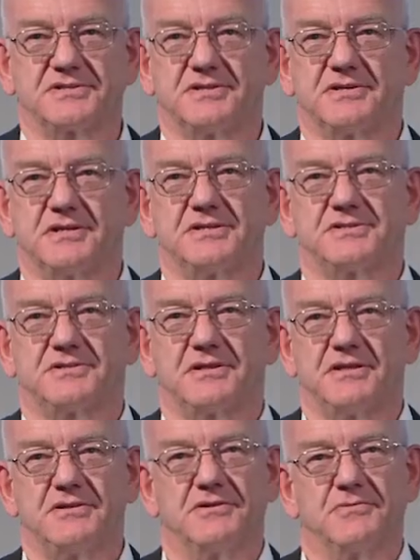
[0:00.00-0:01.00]
that is
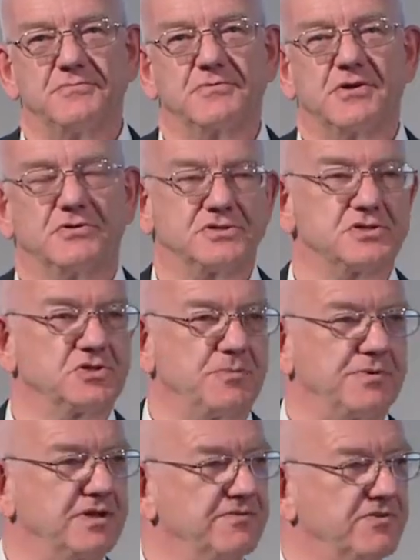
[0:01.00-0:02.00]
the constant
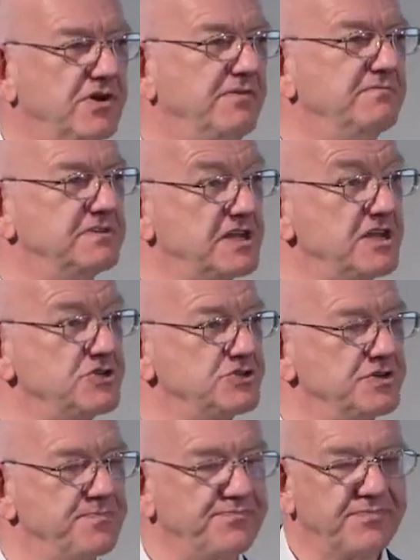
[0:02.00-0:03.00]
topic of
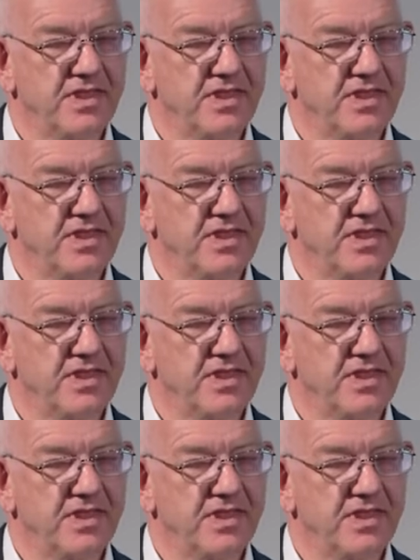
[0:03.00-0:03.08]
conversation.